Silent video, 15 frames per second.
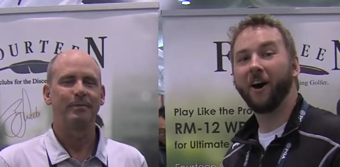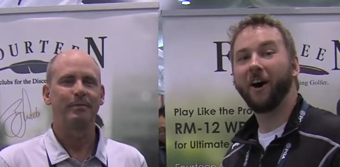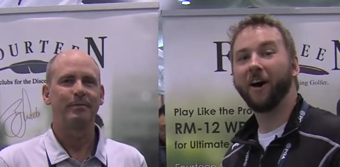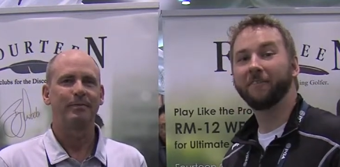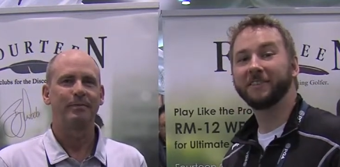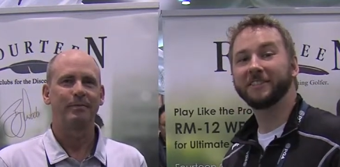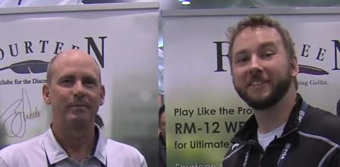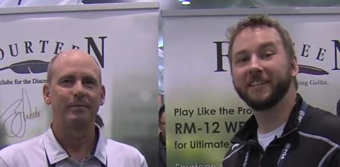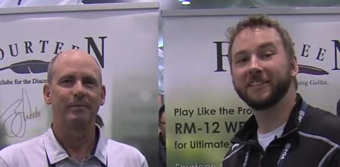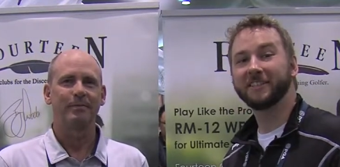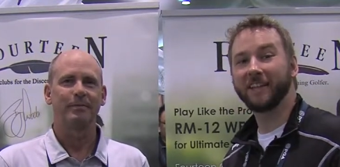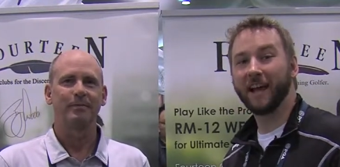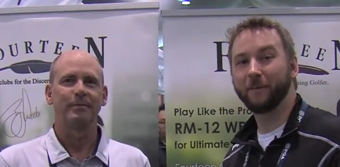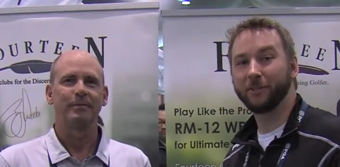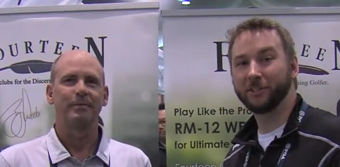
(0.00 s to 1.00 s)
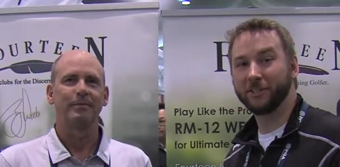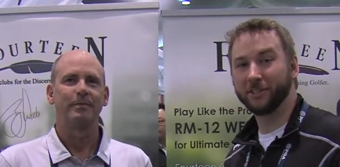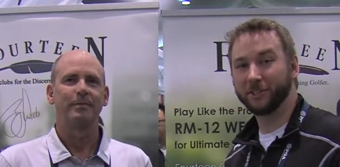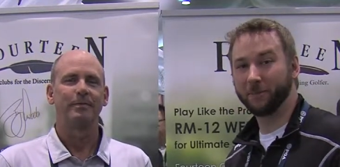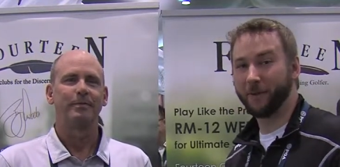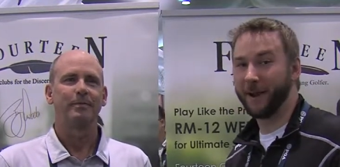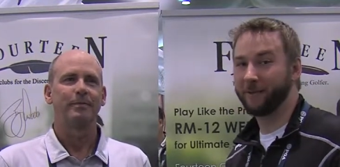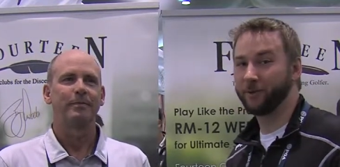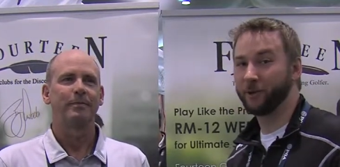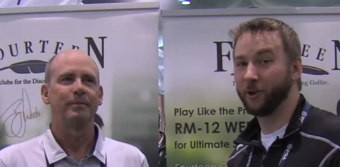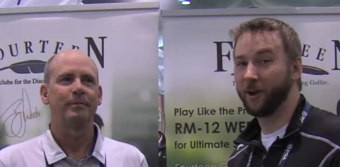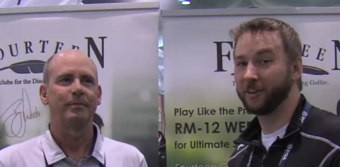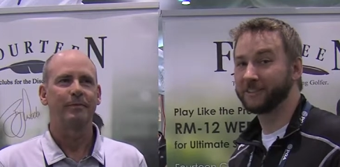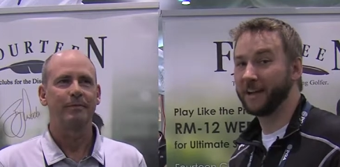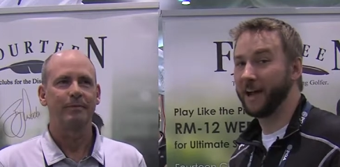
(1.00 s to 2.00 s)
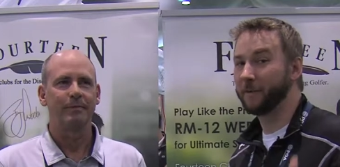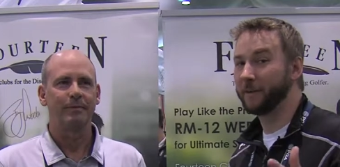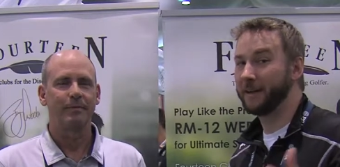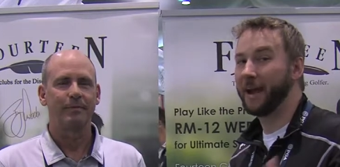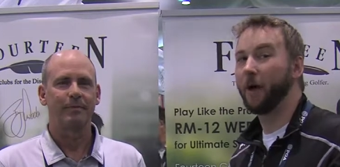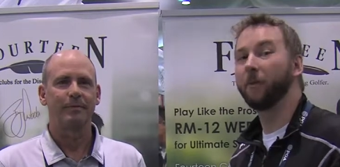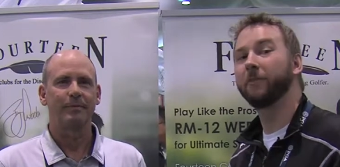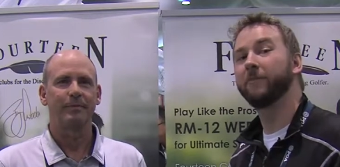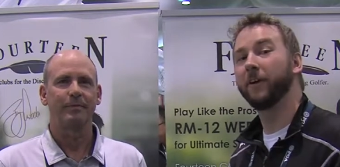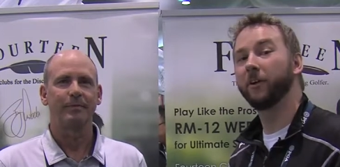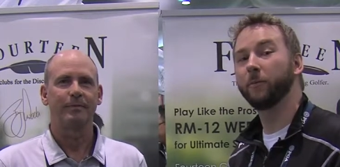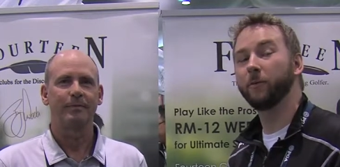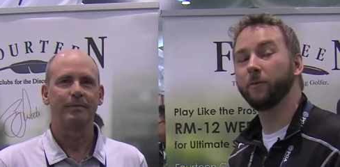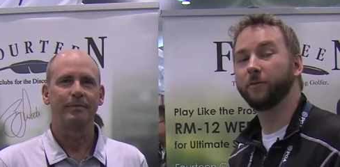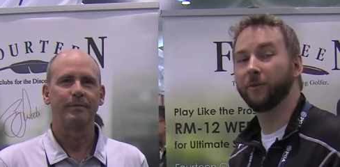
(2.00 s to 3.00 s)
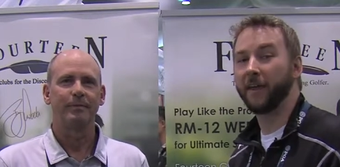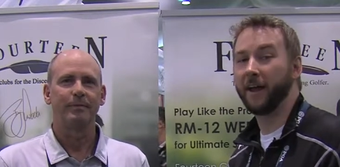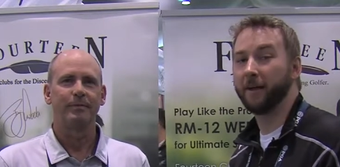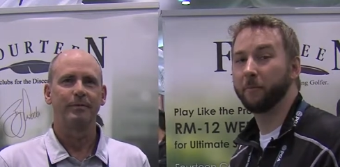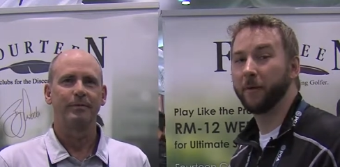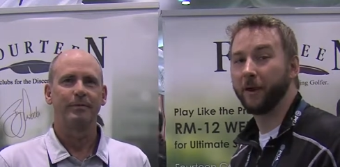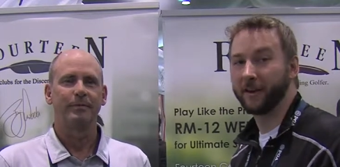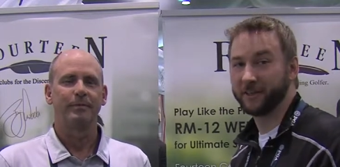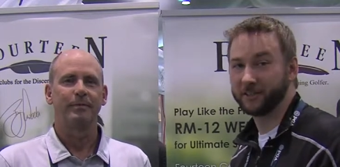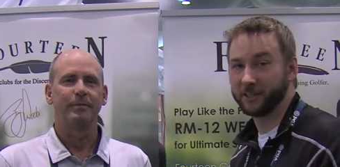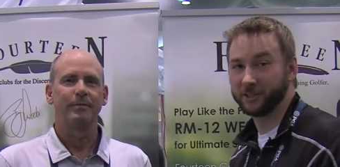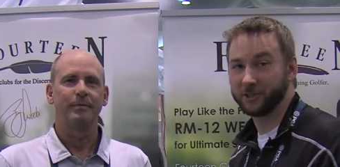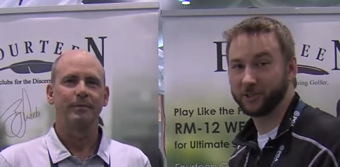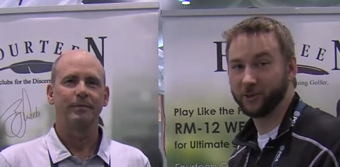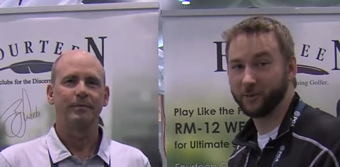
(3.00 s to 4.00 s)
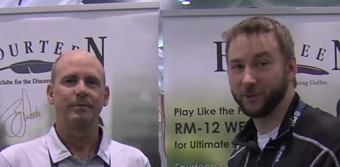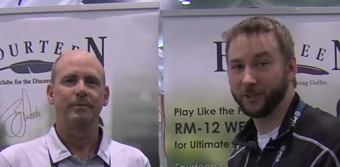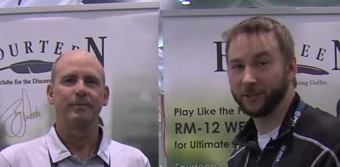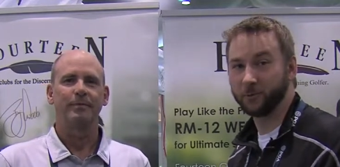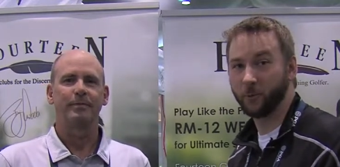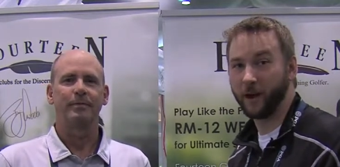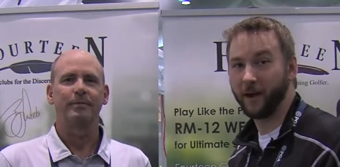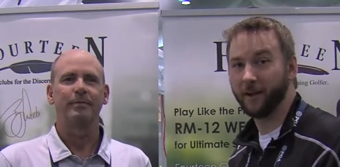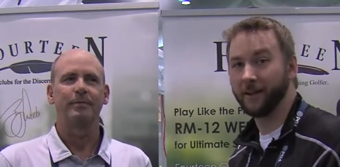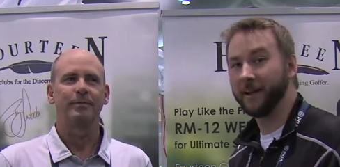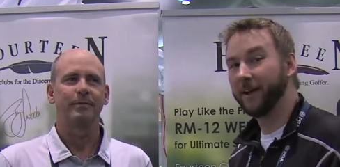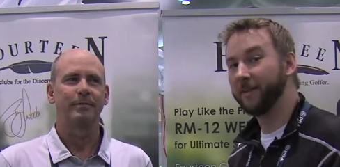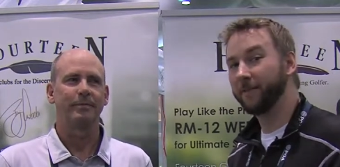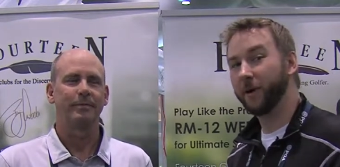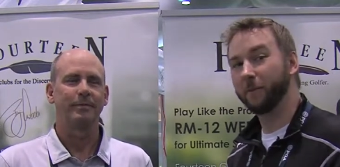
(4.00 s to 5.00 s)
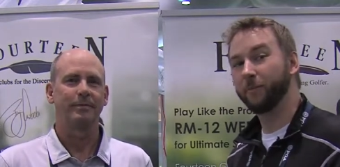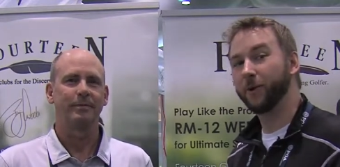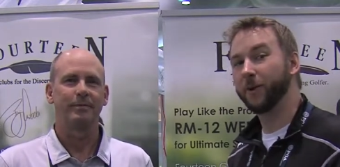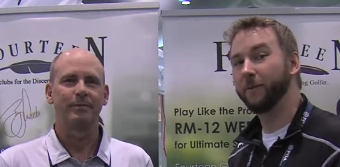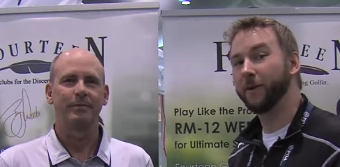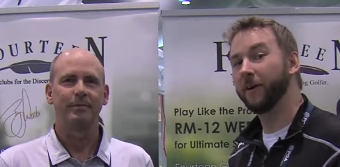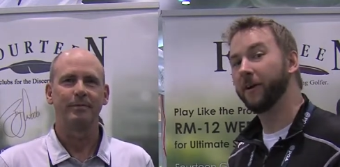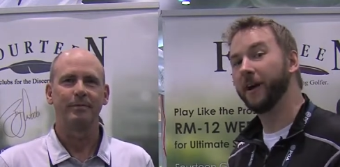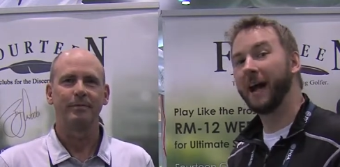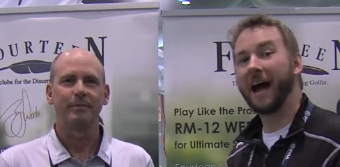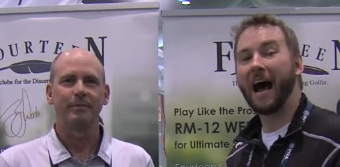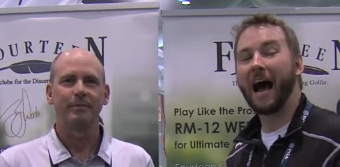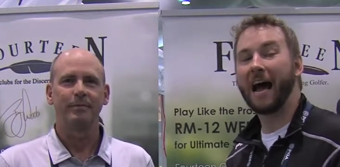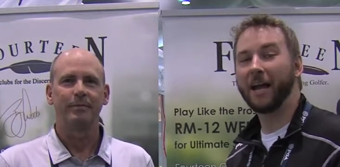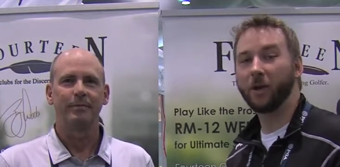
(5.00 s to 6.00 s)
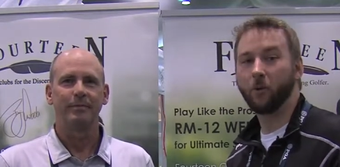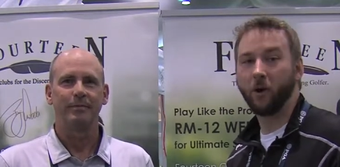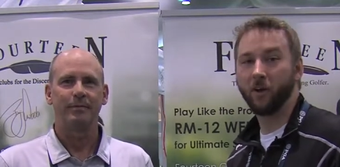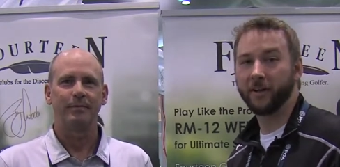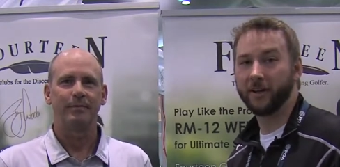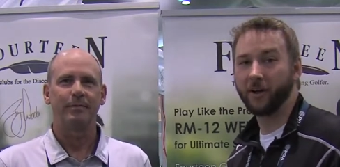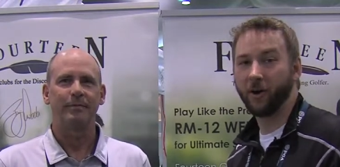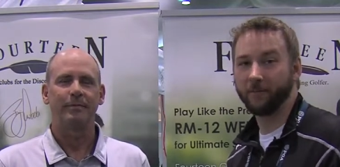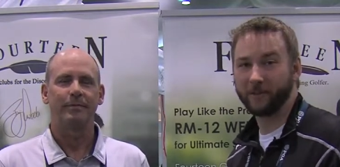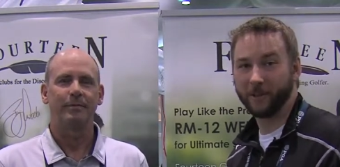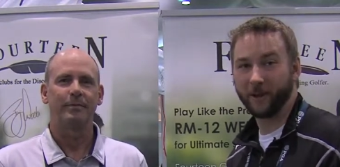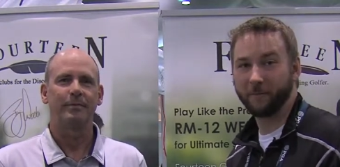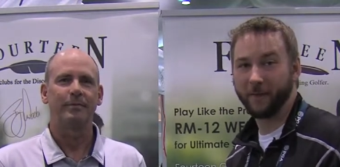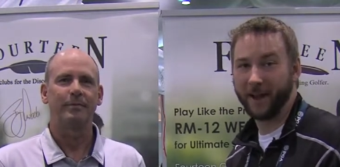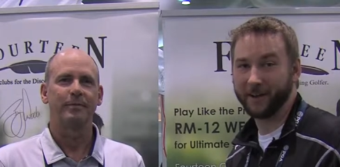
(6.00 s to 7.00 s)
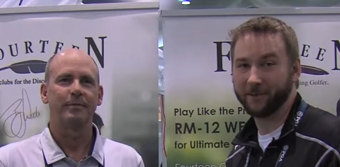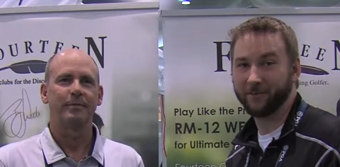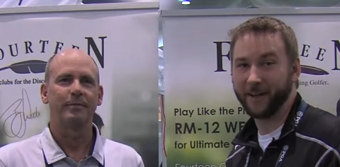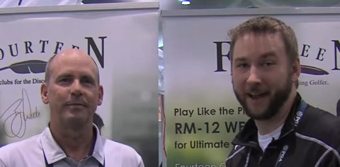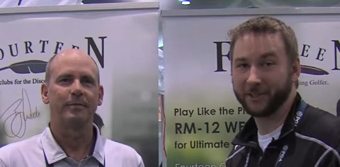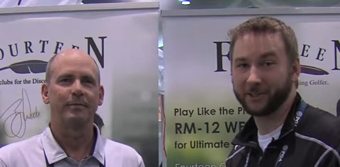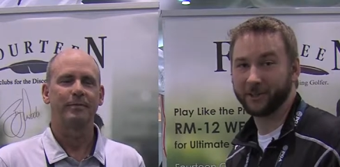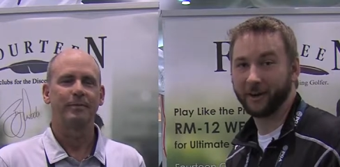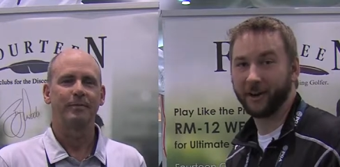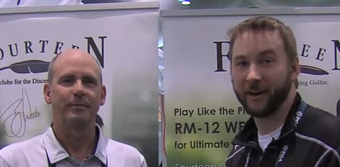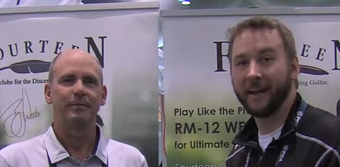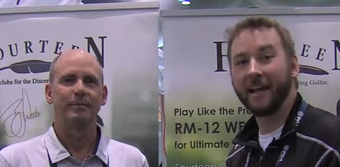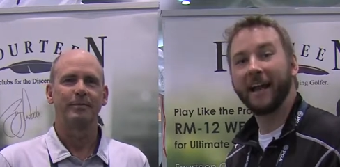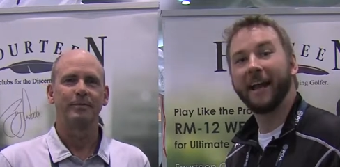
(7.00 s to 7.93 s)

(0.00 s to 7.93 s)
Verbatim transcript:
Speaker 1: obviously established in Japan for a long time, but now available for that American consumer as well. Very premier, high-quality golf club manufacturer.